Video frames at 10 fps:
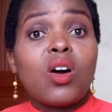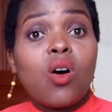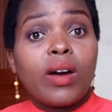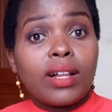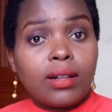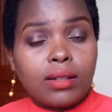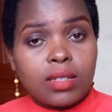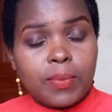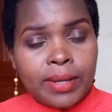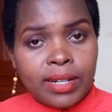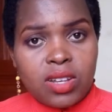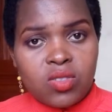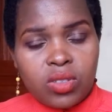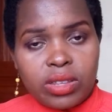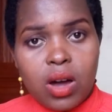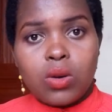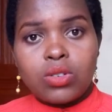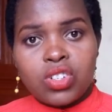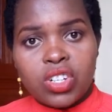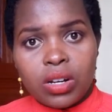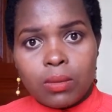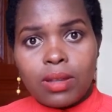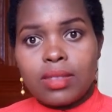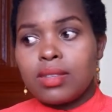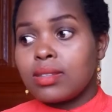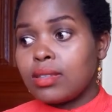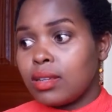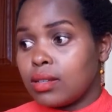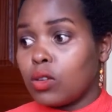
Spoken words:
oil spillage on the ocean when these things